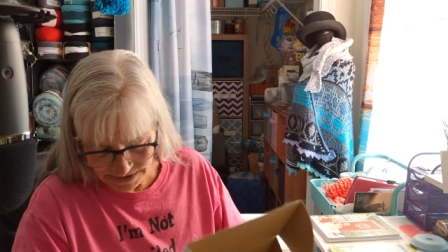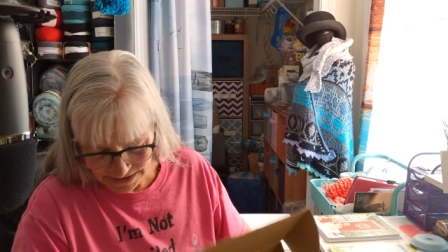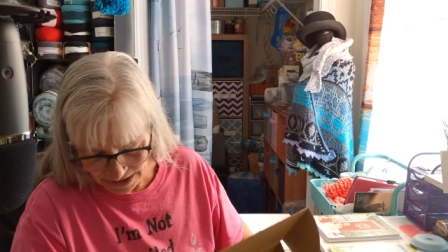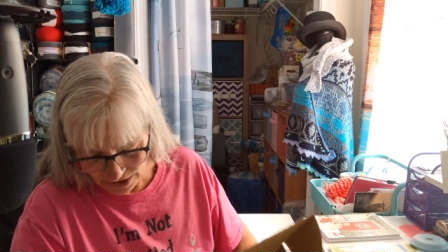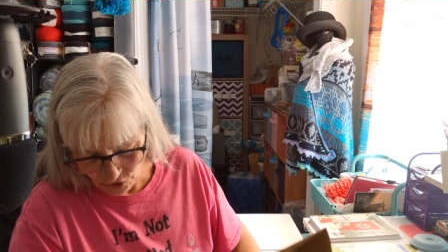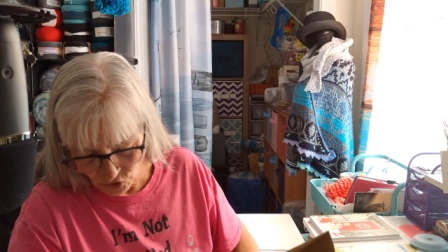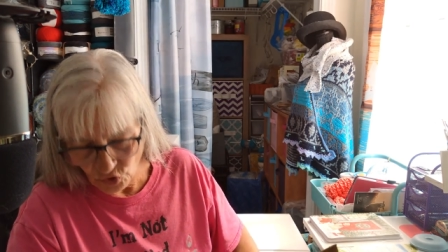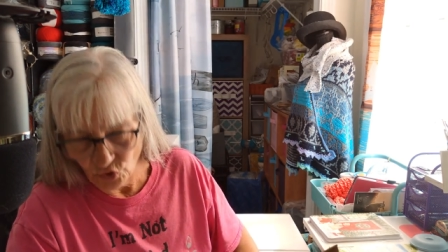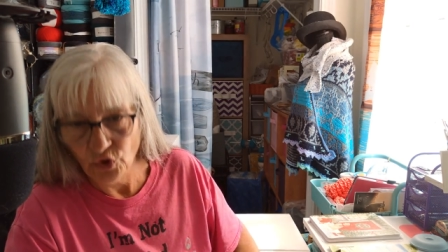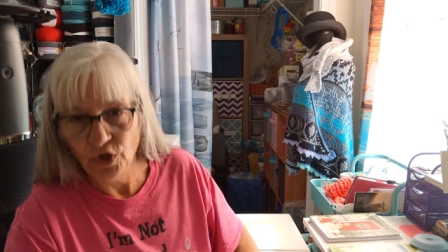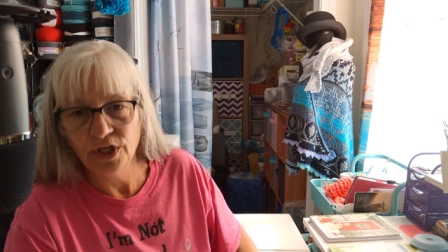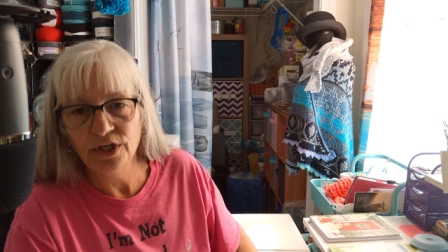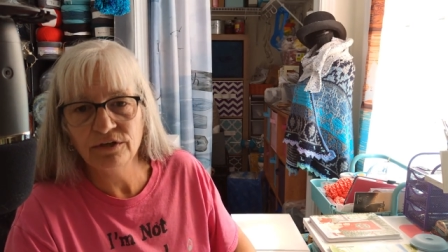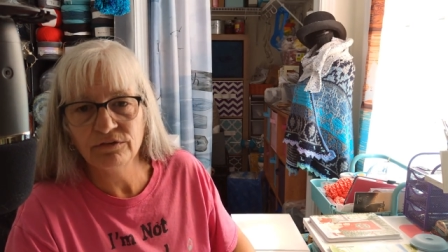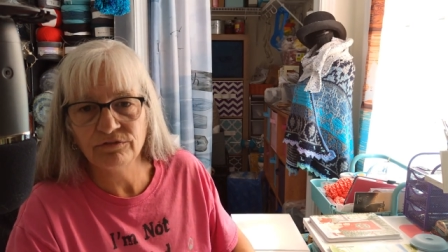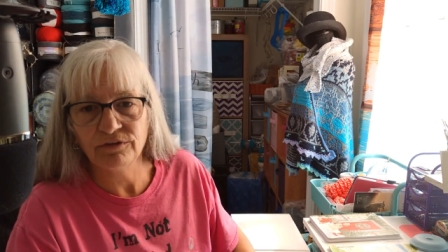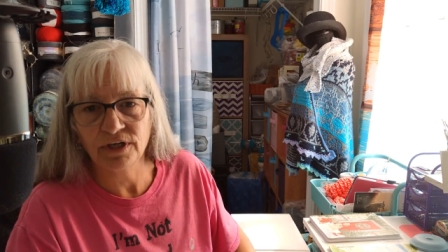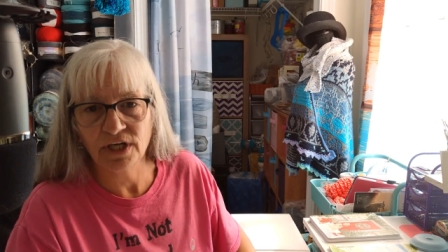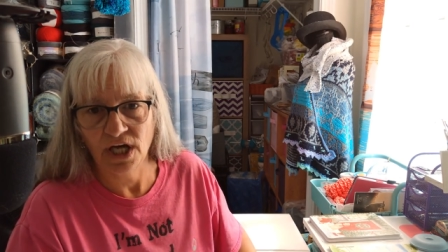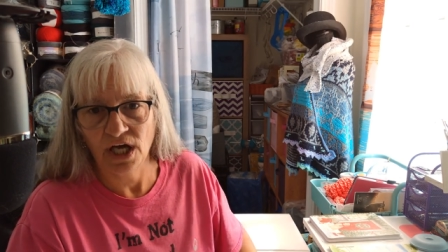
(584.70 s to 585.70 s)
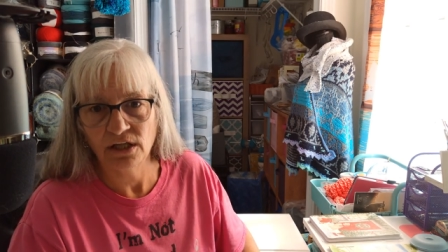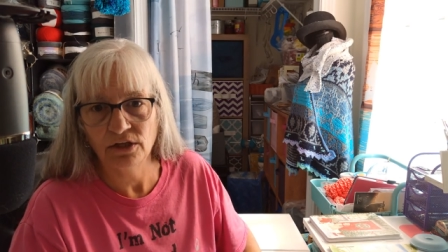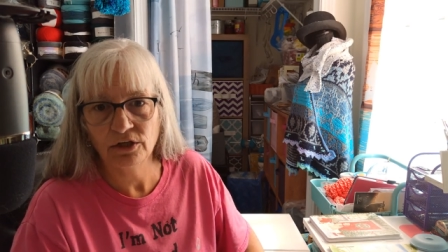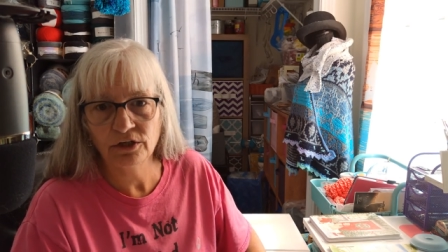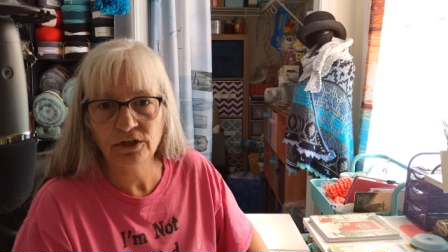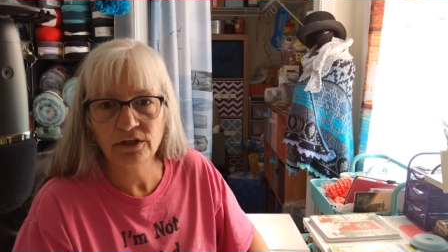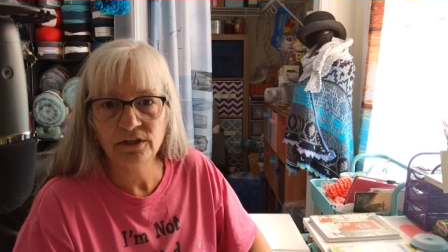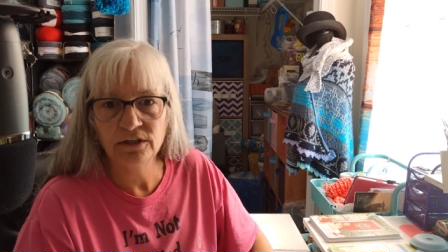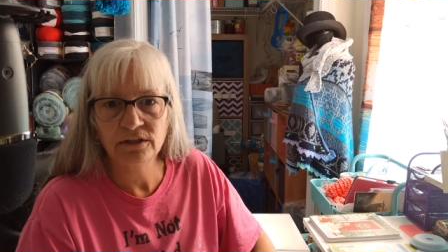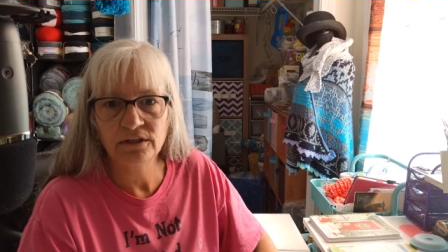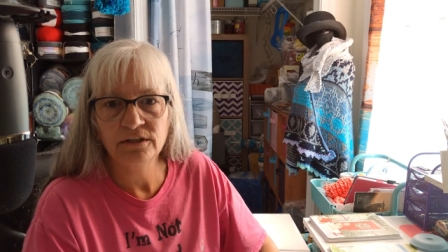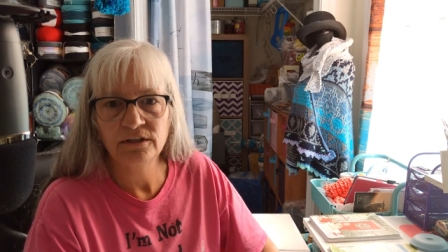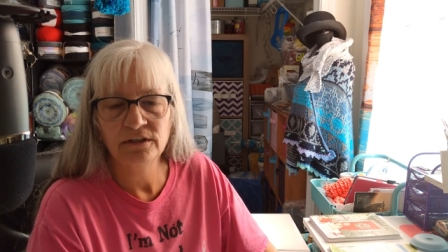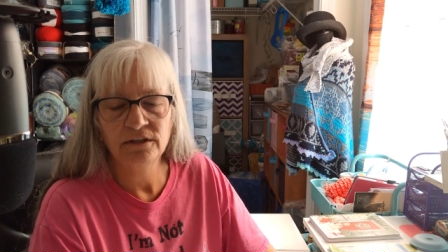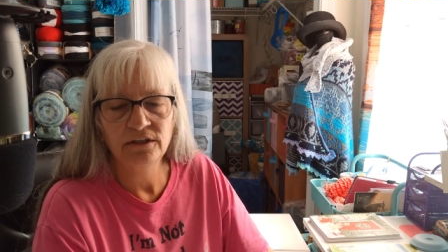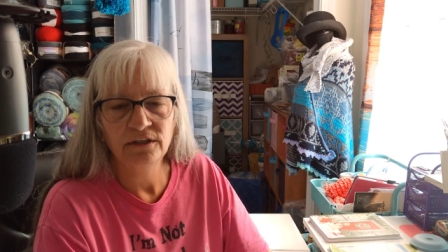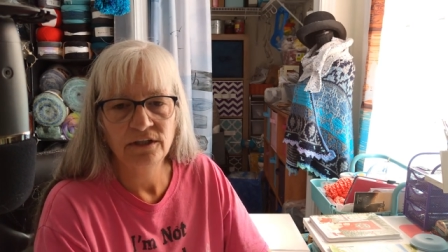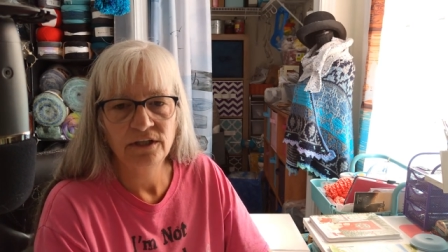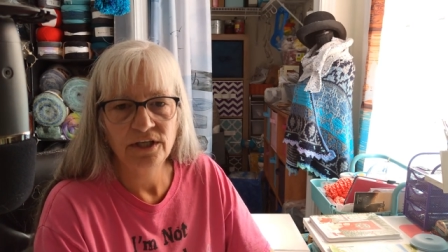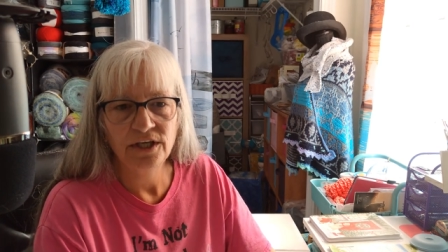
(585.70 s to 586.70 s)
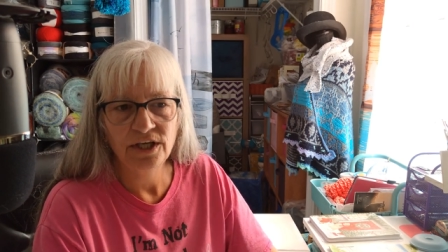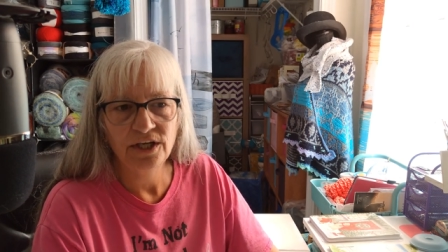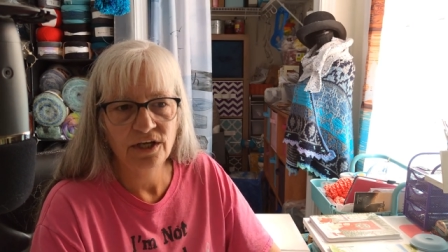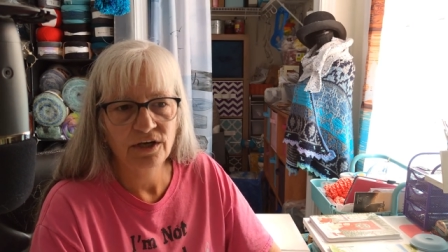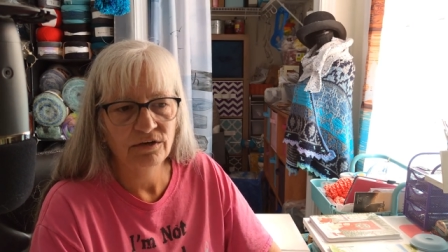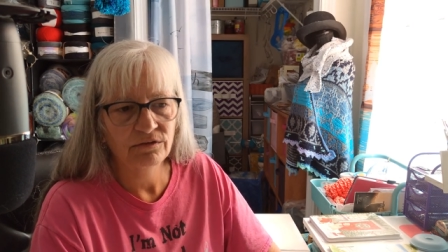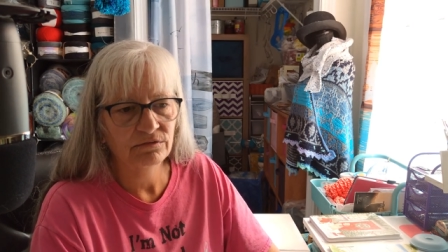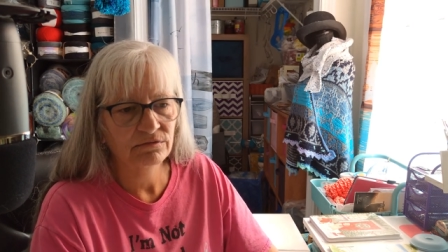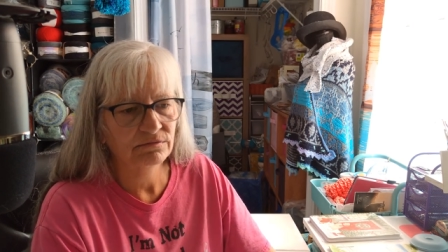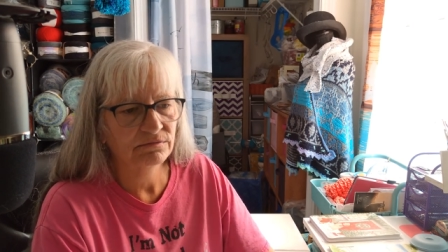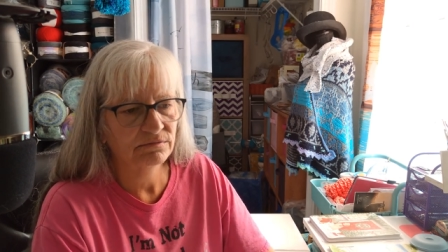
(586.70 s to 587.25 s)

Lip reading: as I could for color, you know.